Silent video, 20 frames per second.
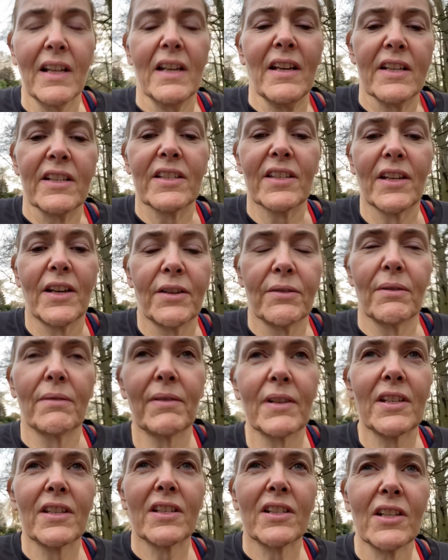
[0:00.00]
So I'm going
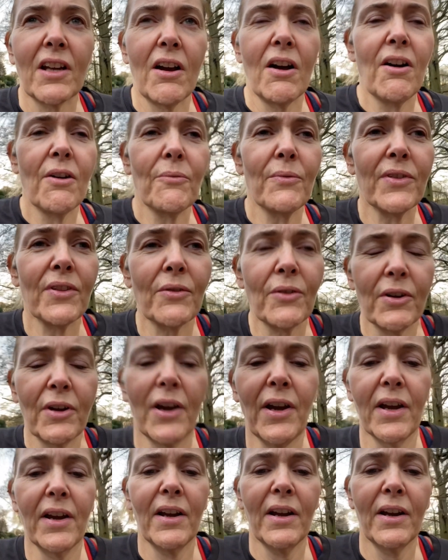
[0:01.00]
to start with a
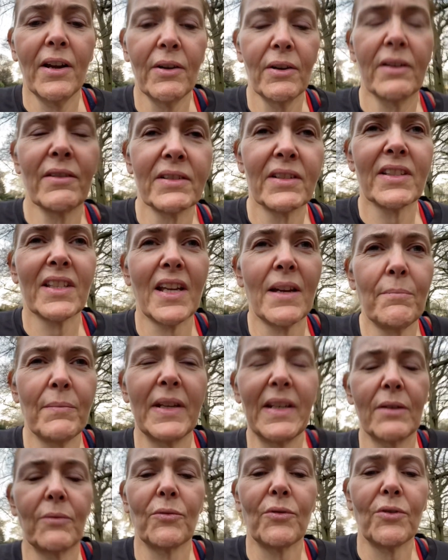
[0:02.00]

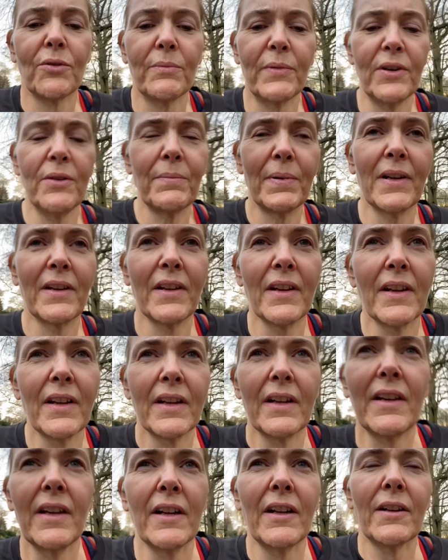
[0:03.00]
10-minute warm-up.
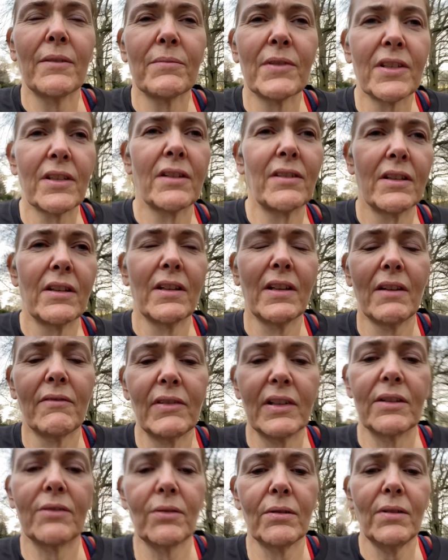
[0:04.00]
I'm just going to have a
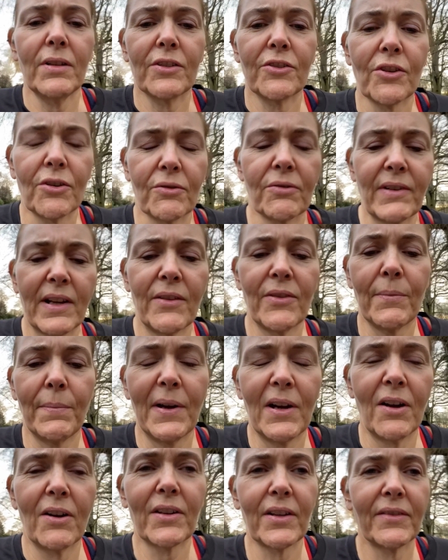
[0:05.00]
little jog around the
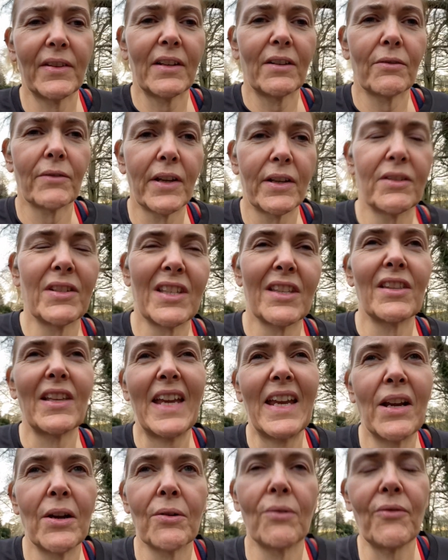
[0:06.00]
park, and then I'll go to the
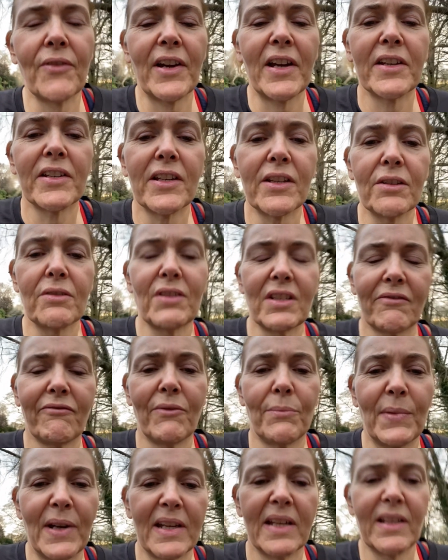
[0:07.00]
hill that I use for
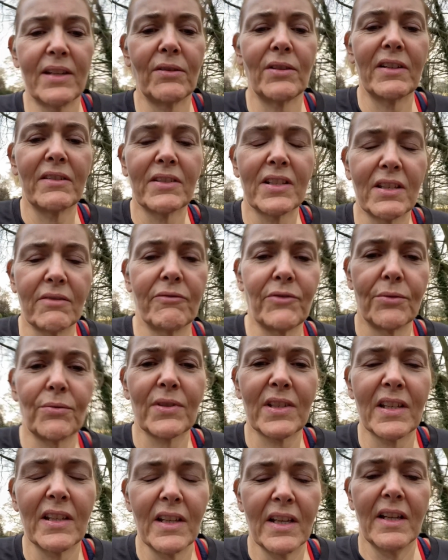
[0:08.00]
my hill
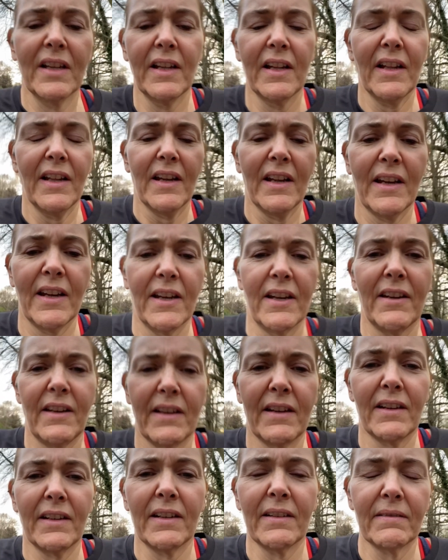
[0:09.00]
intervals,
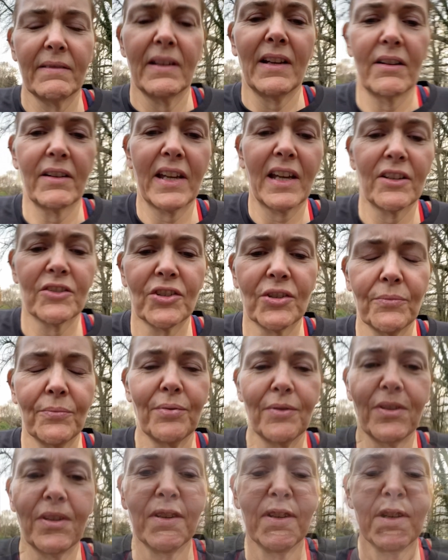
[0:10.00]
and I'll catch up
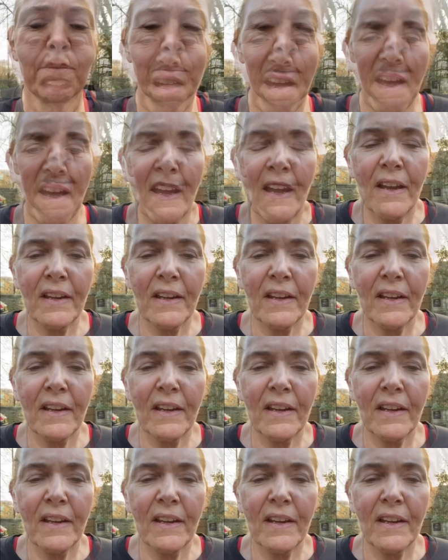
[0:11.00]
with you in a bit.